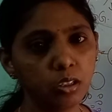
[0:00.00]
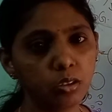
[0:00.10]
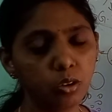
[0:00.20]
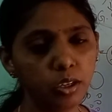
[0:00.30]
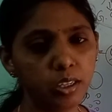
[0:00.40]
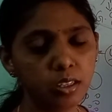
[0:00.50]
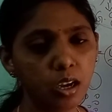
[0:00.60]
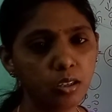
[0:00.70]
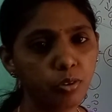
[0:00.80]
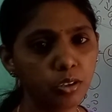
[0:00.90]
So it is
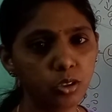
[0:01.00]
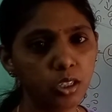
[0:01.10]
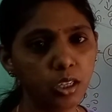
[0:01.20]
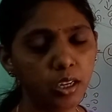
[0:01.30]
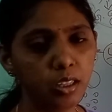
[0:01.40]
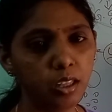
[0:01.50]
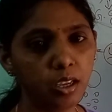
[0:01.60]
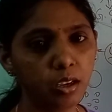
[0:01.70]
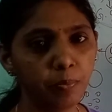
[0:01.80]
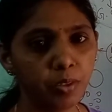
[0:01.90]
not functioning
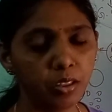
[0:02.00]
anything.